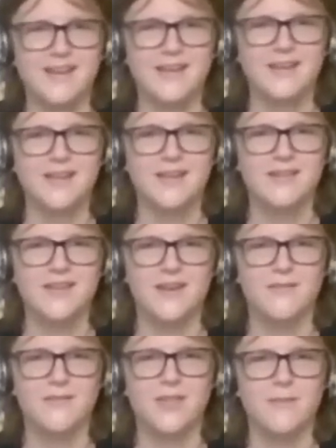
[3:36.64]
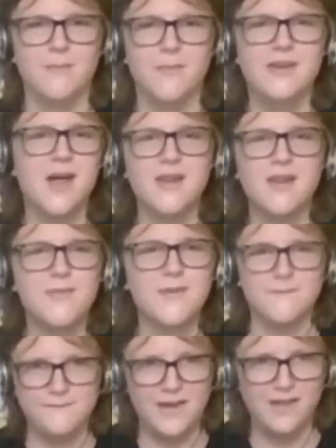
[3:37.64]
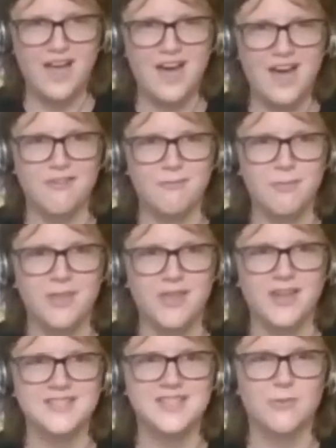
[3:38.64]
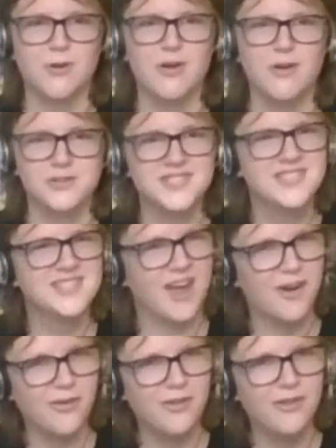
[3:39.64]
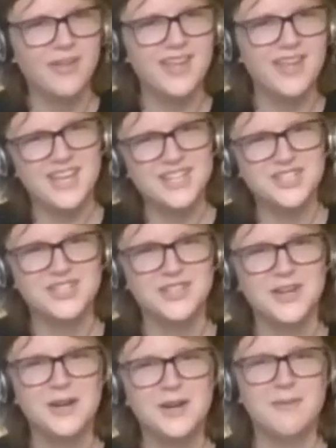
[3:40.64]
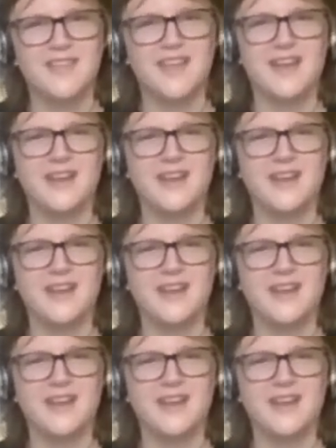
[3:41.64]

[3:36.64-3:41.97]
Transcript: none of them fell out of place. They were all subtle-ish, but like